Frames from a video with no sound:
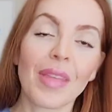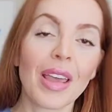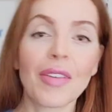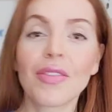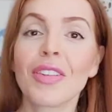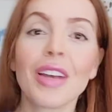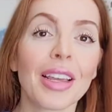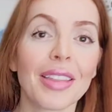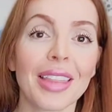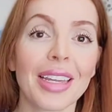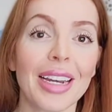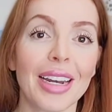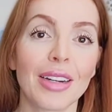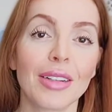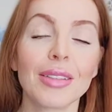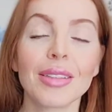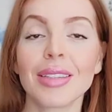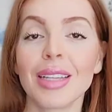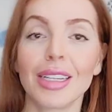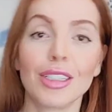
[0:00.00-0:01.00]
If nothing
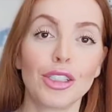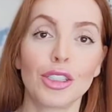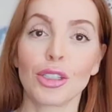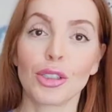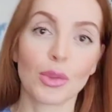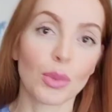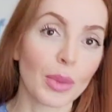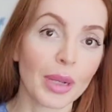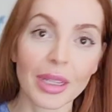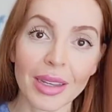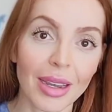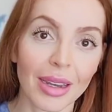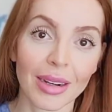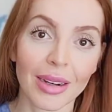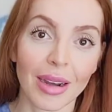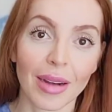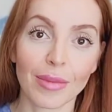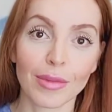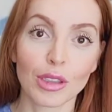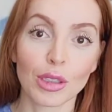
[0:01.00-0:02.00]
else, it's just really
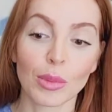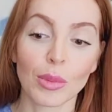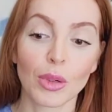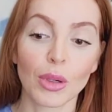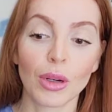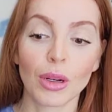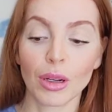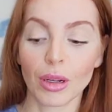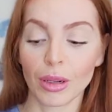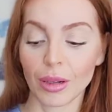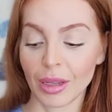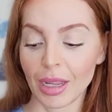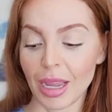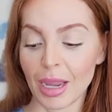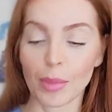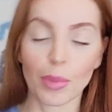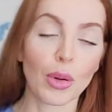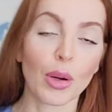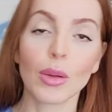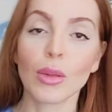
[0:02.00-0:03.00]
uncomfortable.
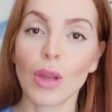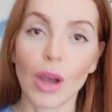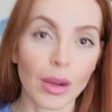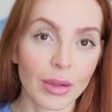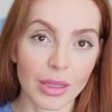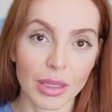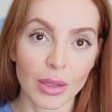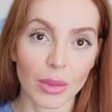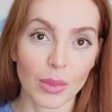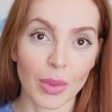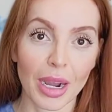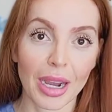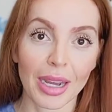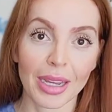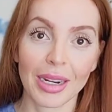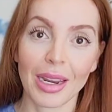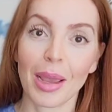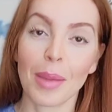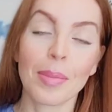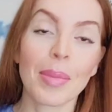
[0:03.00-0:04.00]
It prolongs the
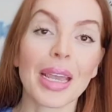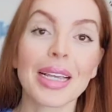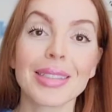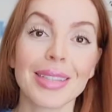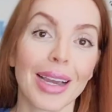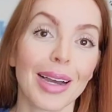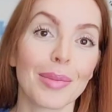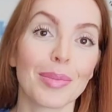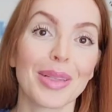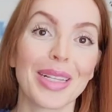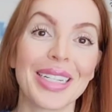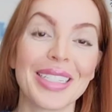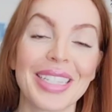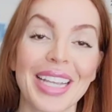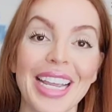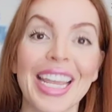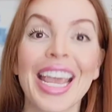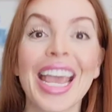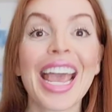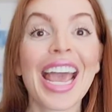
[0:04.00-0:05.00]
run and makes it unpleasant.